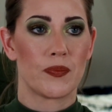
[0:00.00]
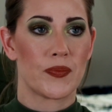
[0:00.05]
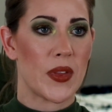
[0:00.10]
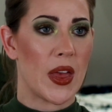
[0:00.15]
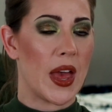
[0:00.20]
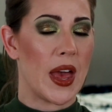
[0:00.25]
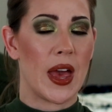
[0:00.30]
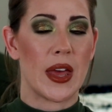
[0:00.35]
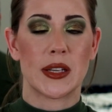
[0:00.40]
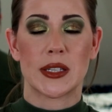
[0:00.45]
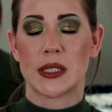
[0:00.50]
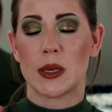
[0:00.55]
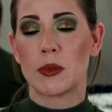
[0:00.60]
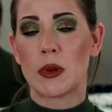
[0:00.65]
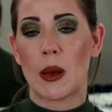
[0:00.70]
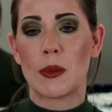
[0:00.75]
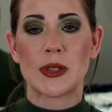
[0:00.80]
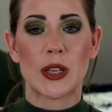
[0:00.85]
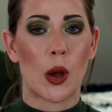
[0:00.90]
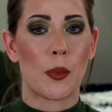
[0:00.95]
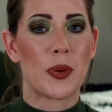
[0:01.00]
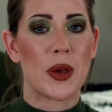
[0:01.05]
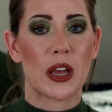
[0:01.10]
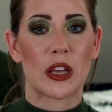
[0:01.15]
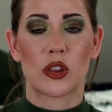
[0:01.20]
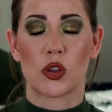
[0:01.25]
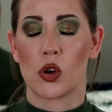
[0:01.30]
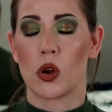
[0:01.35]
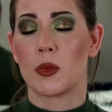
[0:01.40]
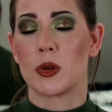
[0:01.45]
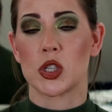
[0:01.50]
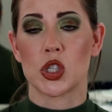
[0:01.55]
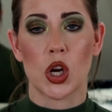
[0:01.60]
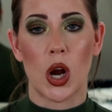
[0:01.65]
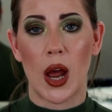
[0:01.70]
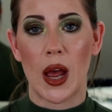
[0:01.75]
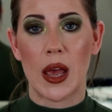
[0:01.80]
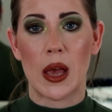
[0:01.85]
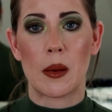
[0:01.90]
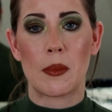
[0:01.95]
And sometimes I'll pick through them and
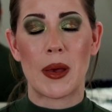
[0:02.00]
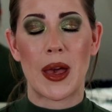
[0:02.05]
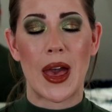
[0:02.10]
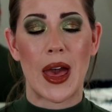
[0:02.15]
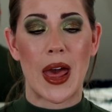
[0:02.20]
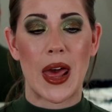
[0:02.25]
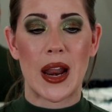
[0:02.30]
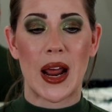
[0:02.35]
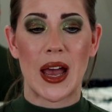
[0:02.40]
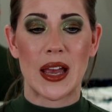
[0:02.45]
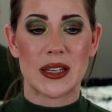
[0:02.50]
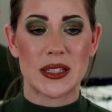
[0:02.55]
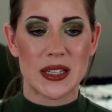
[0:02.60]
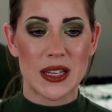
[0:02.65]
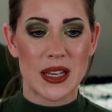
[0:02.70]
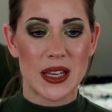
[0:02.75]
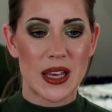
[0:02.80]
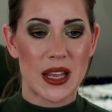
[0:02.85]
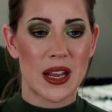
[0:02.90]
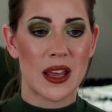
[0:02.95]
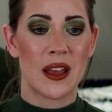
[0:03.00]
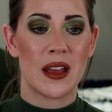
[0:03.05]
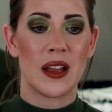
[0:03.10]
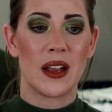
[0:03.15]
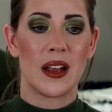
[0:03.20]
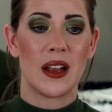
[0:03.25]
try them, and I did,